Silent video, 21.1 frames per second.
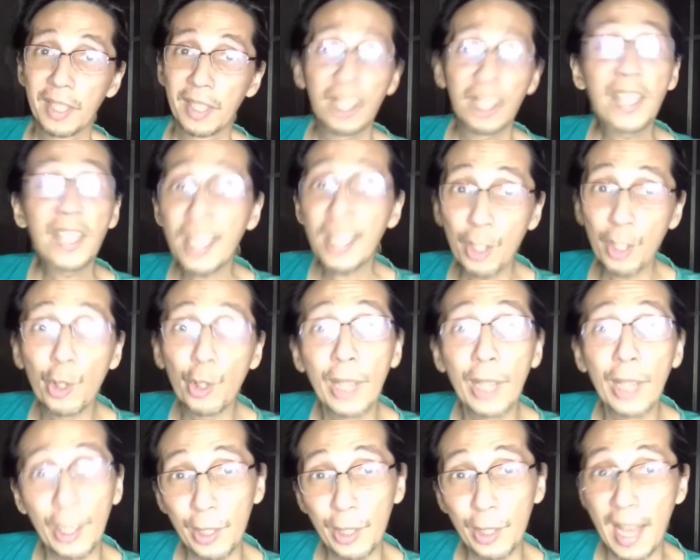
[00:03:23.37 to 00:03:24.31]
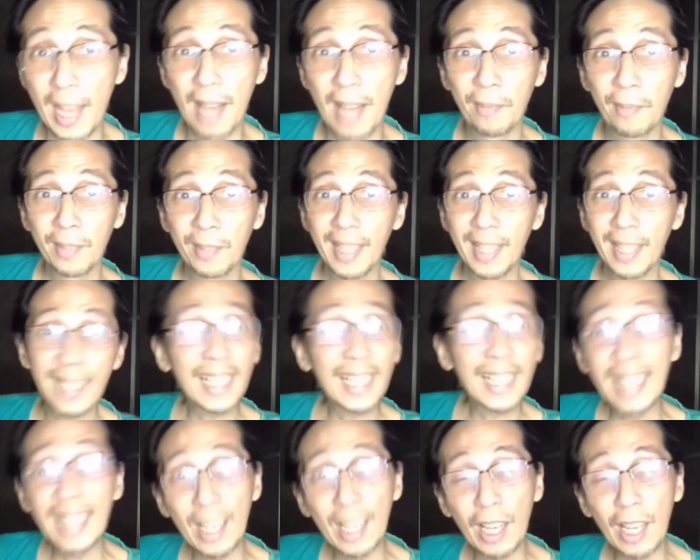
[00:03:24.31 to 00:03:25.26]
Suggestion ko lang yun ha,
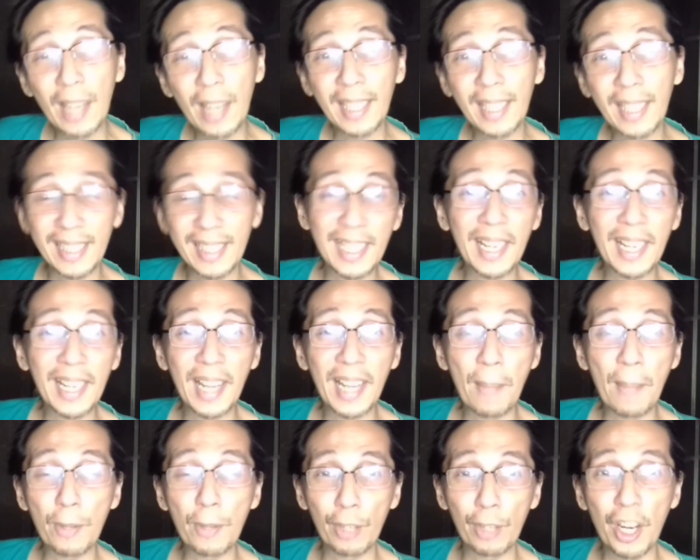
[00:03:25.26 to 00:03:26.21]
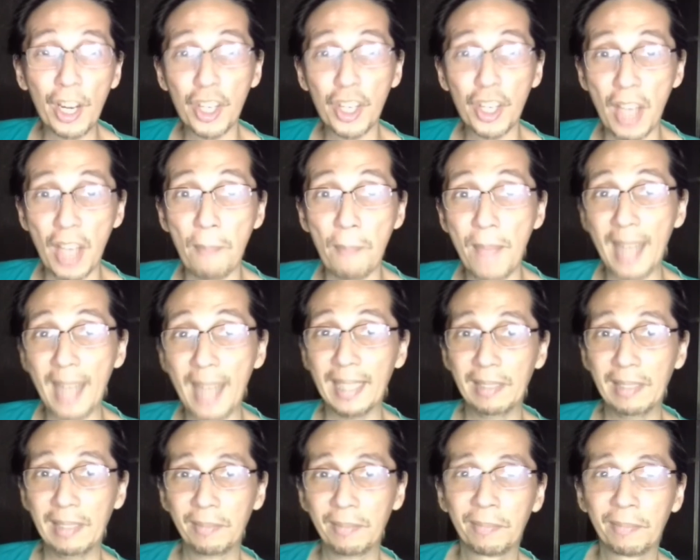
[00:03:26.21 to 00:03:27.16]
kasi ginagamit ko rin na
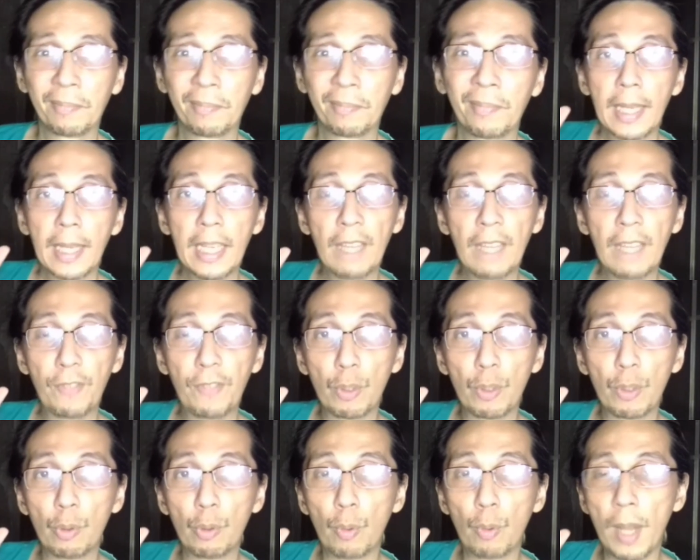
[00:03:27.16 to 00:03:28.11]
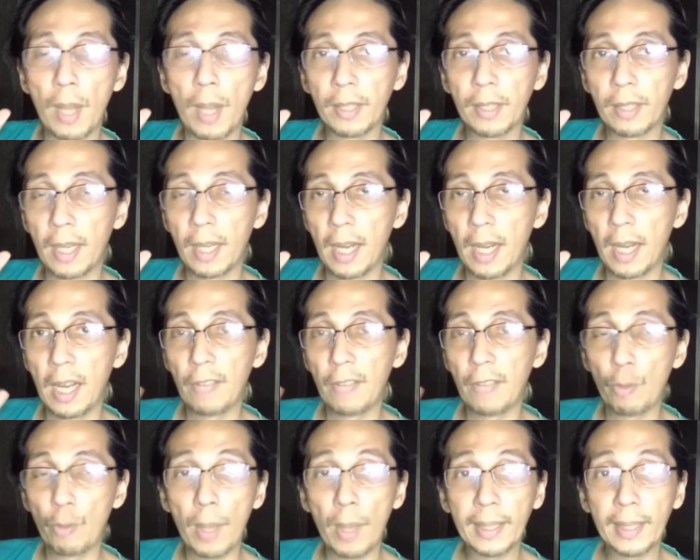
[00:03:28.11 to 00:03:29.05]
ShopBack. If you want
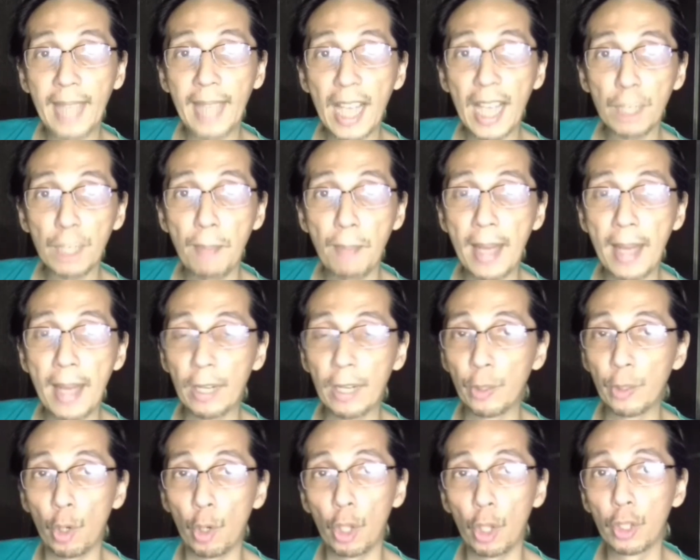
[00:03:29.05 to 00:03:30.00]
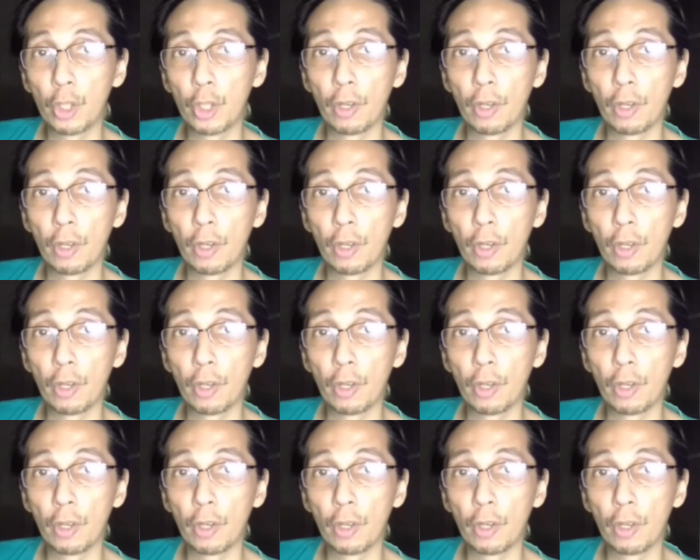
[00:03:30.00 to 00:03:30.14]
cash back on some